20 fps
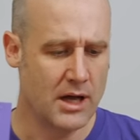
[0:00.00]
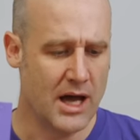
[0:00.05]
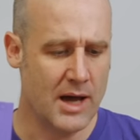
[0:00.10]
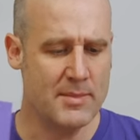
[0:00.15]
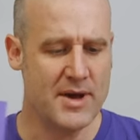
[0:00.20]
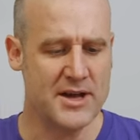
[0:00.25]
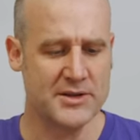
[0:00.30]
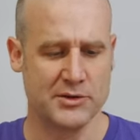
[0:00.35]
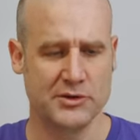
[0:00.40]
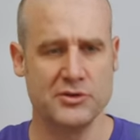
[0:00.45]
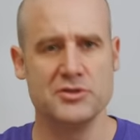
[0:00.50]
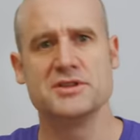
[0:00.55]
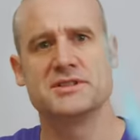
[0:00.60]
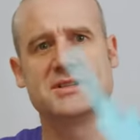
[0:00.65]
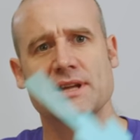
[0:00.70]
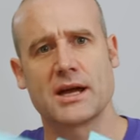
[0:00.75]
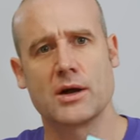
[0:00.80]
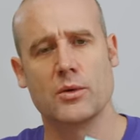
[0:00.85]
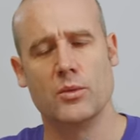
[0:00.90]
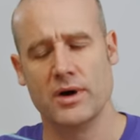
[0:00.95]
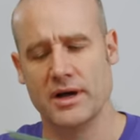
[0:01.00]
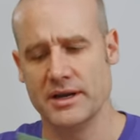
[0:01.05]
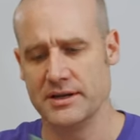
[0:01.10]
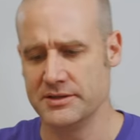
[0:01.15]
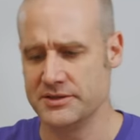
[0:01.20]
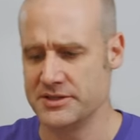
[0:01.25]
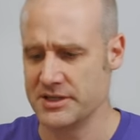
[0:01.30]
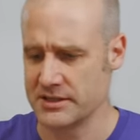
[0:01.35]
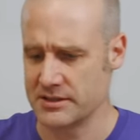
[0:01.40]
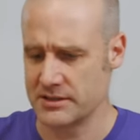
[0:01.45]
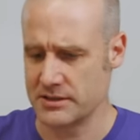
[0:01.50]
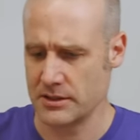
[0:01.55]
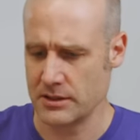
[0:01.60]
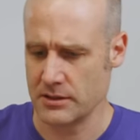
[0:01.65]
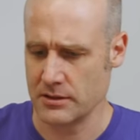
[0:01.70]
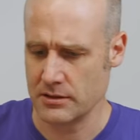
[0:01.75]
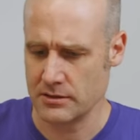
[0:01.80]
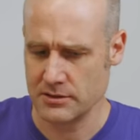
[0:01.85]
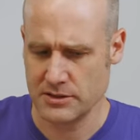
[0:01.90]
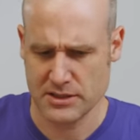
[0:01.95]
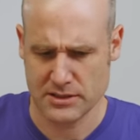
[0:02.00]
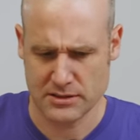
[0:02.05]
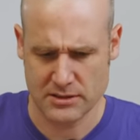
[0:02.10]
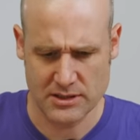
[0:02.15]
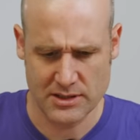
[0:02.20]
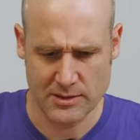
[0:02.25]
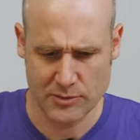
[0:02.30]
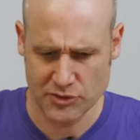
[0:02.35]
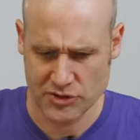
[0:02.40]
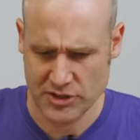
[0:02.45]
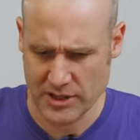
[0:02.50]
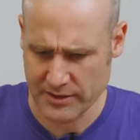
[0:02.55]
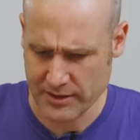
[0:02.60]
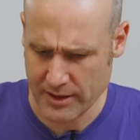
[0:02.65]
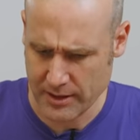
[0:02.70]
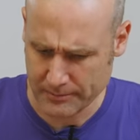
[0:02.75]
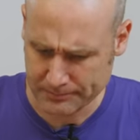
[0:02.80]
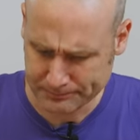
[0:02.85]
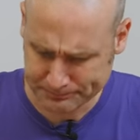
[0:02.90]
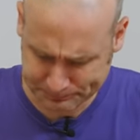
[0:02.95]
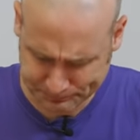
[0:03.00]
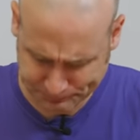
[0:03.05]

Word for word: I may as well do the second one just to, just to double check that.